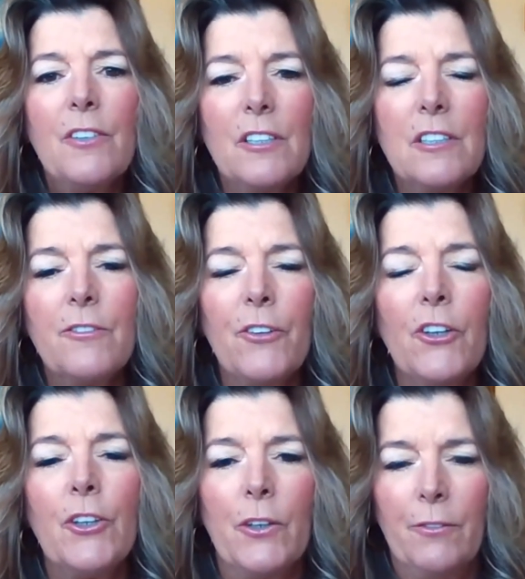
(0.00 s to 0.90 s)
This is
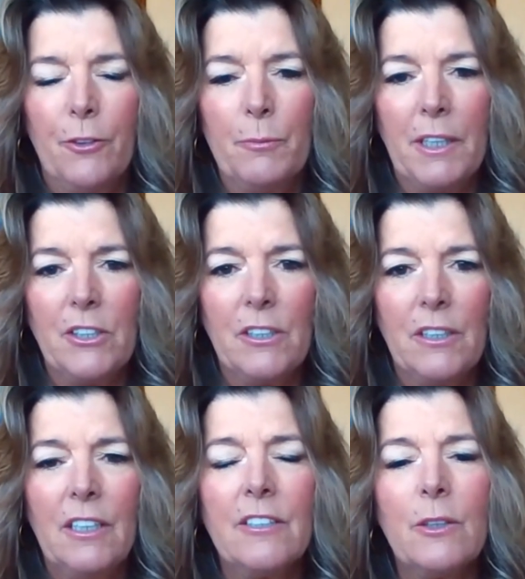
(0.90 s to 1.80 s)
further
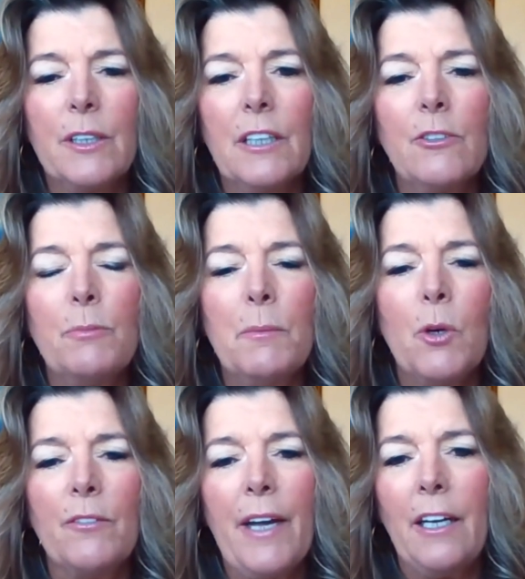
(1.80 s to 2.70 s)
information, and so it gives me
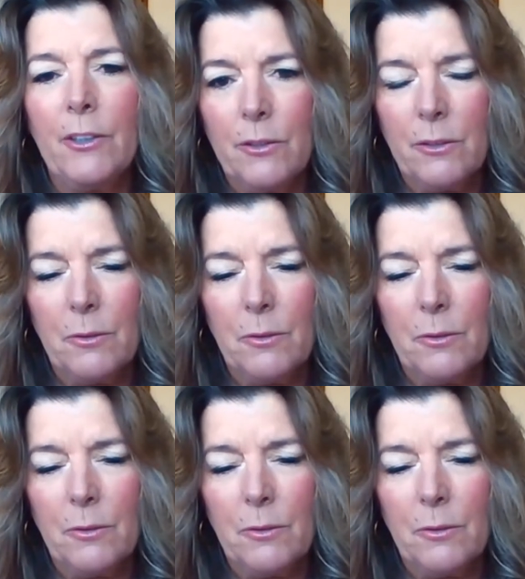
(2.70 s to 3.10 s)
more value